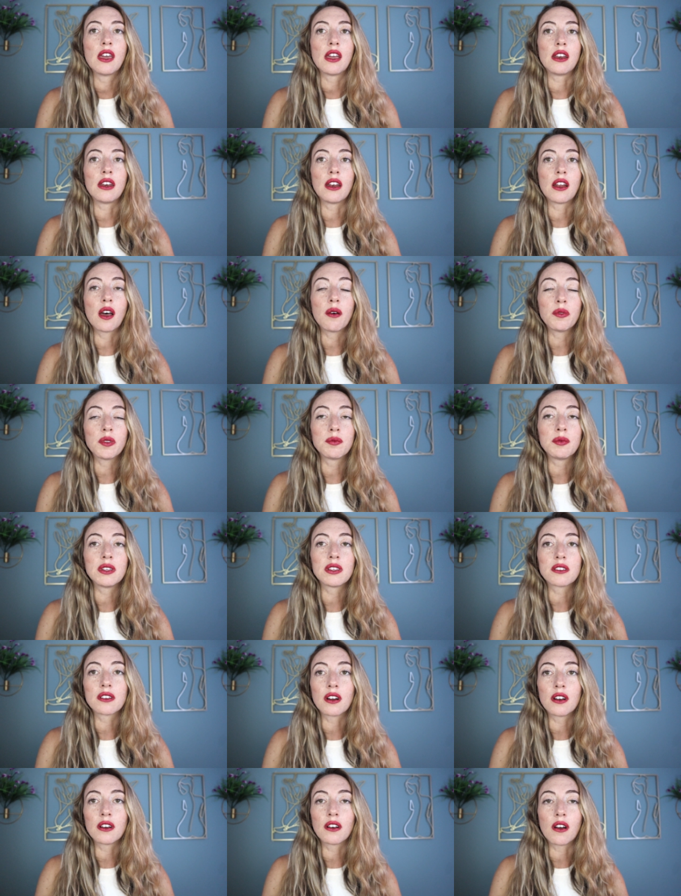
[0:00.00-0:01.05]
And it helped me
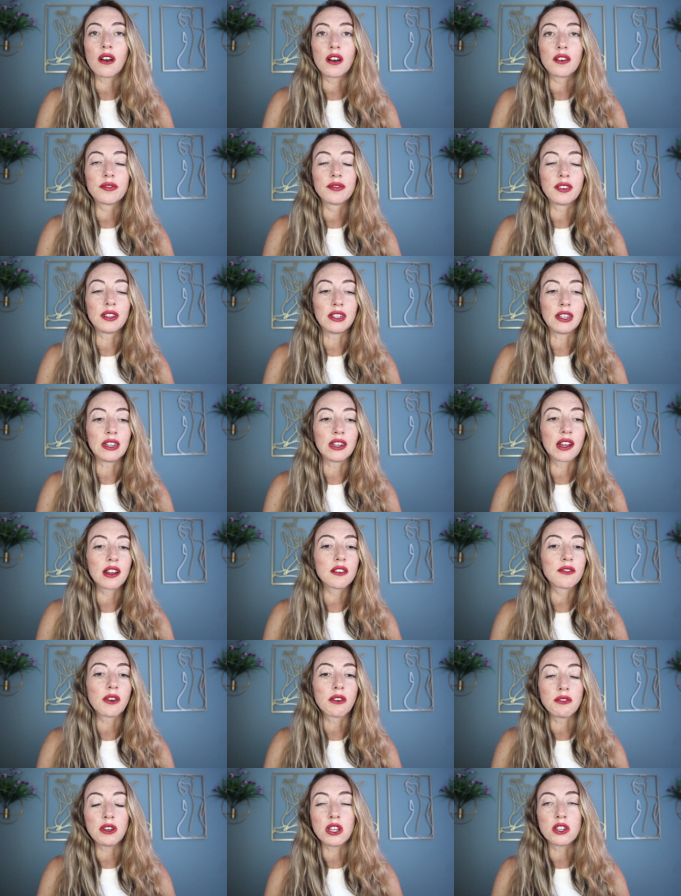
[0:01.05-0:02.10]
start off like a nice
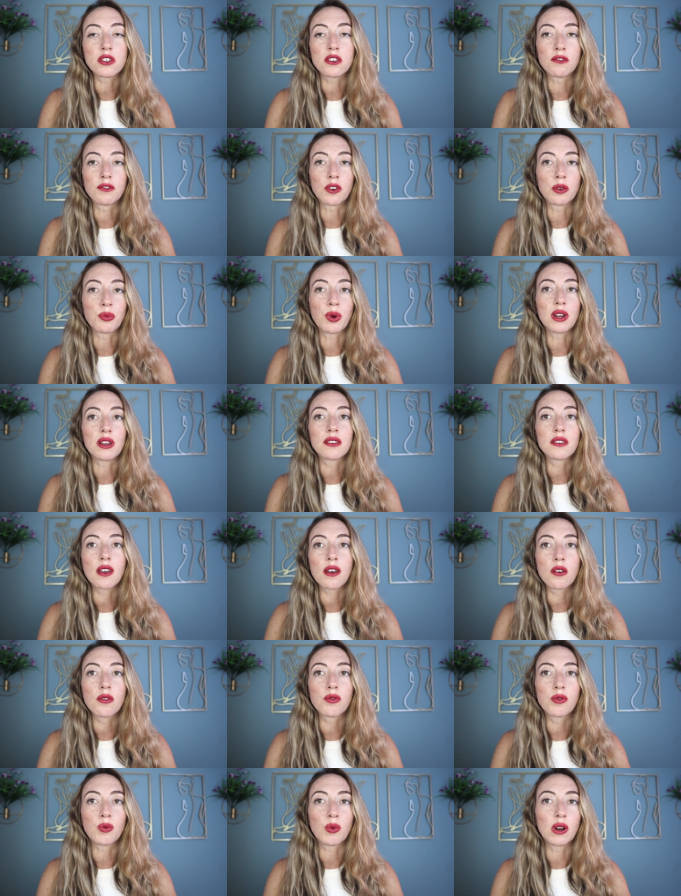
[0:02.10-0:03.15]
foundation for
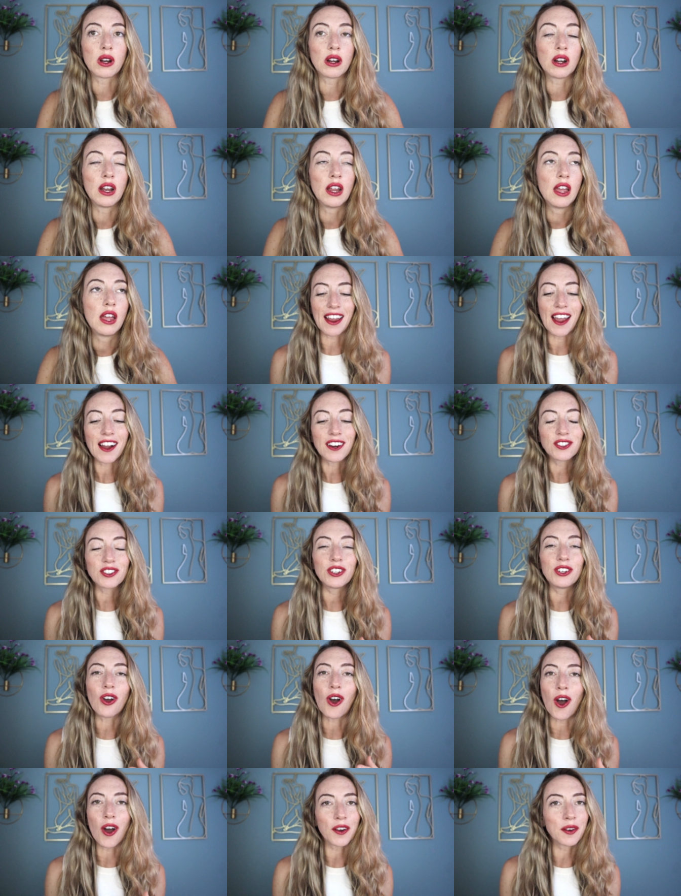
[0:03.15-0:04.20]
myself, where I
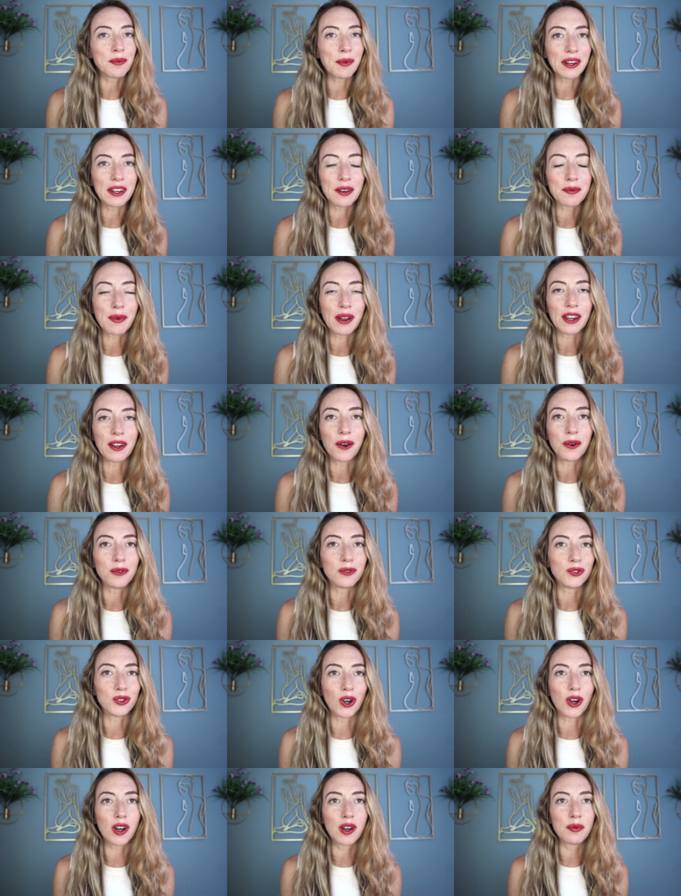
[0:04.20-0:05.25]
actually automated my own
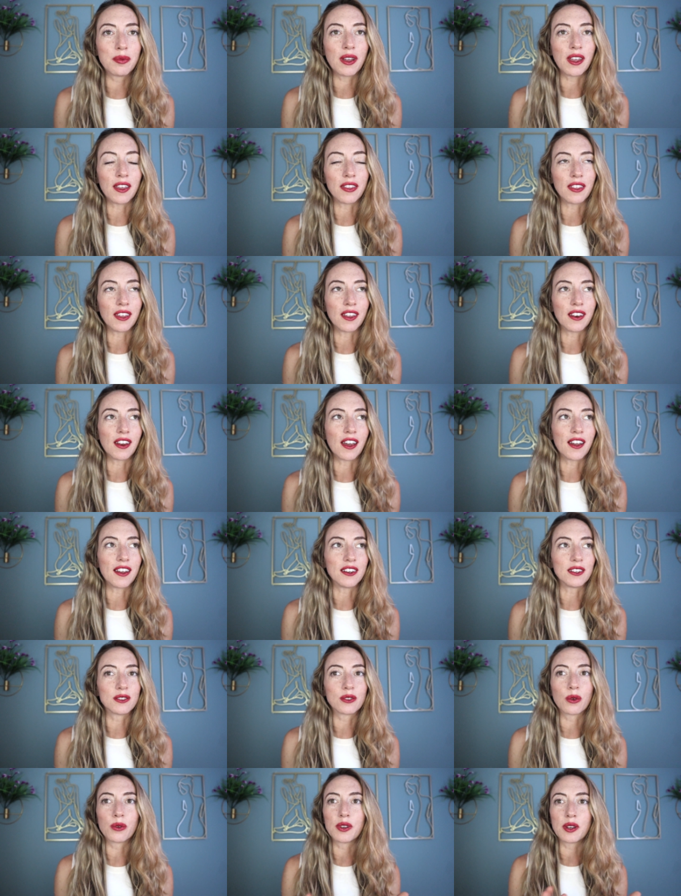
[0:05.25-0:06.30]
job, and then I
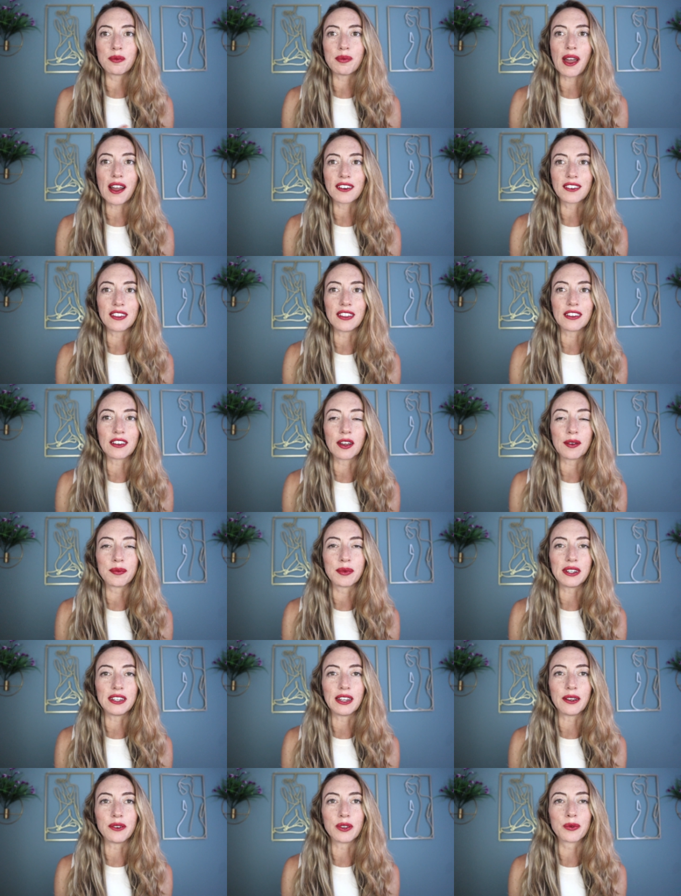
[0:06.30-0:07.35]
sold it back to the
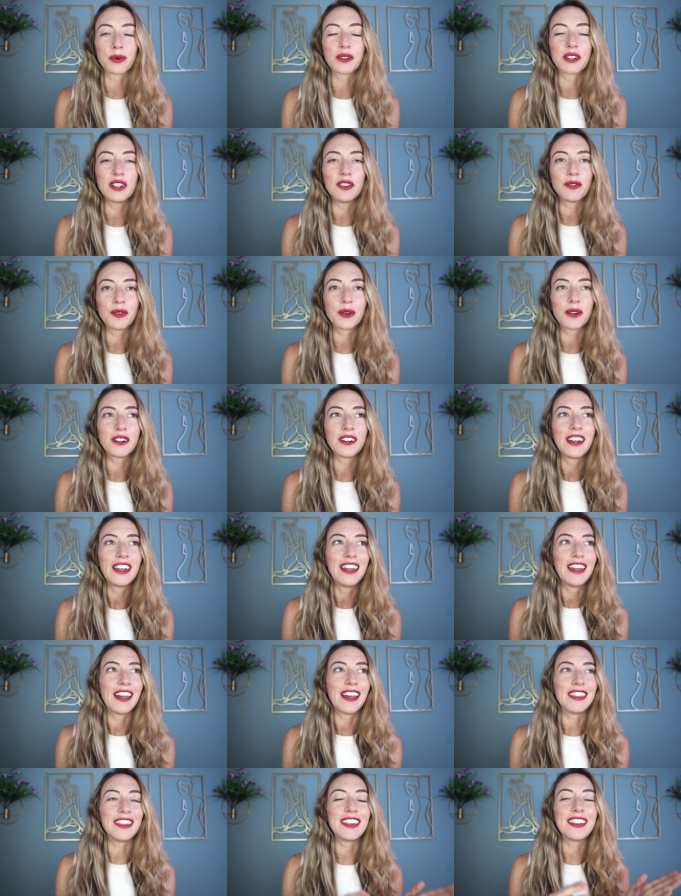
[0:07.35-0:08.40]
company I was working for,
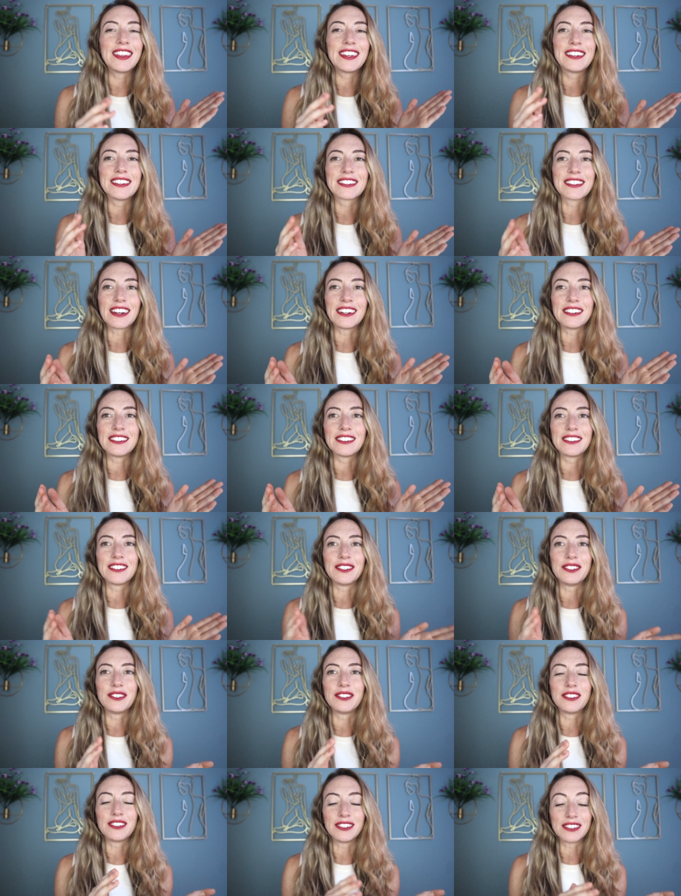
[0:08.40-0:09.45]
and then they decided
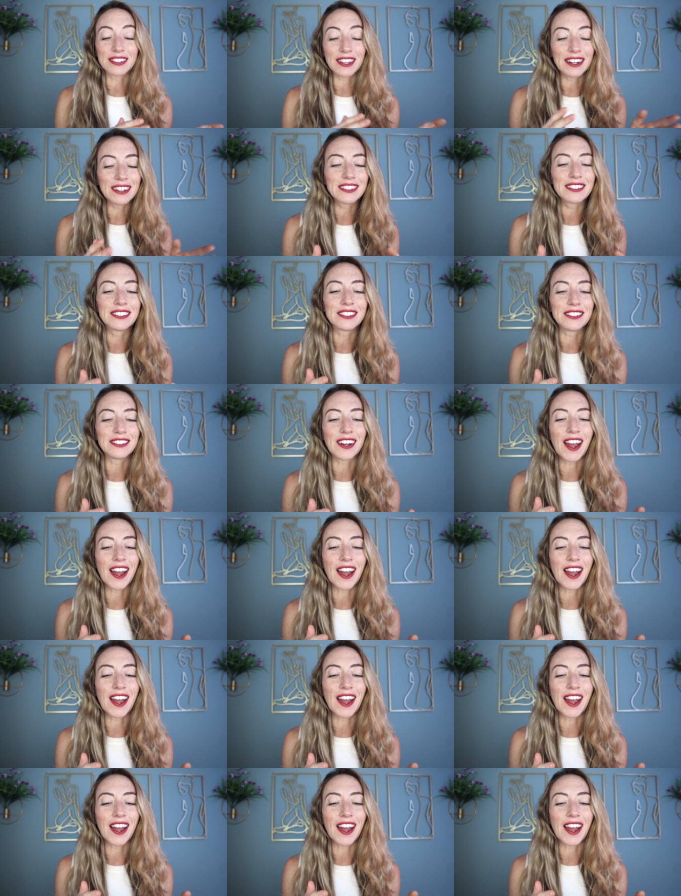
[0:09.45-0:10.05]
to